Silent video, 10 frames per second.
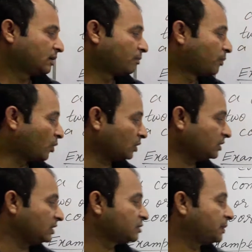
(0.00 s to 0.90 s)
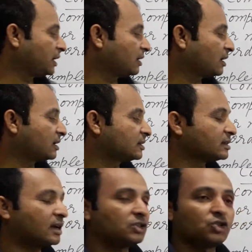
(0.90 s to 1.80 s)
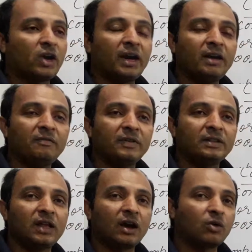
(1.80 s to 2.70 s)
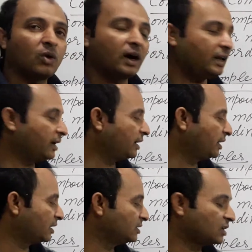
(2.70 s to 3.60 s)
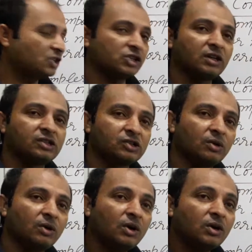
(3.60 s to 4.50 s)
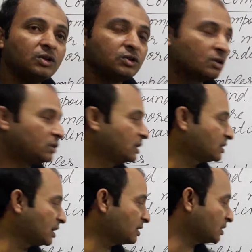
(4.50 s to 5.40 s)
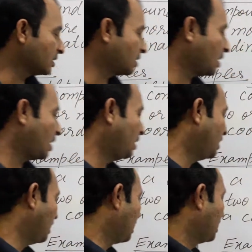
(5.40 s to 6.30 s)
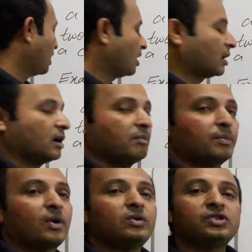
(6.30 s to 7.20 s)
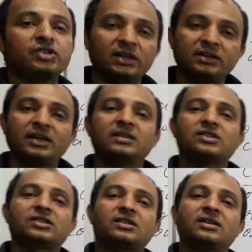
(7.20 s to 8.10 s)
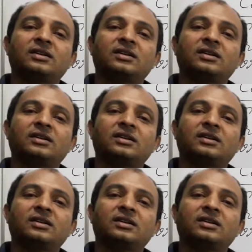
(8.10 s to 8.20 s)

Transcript: Both these main clauses are joined with the coordinating conjunction. So this is called a compound sentence.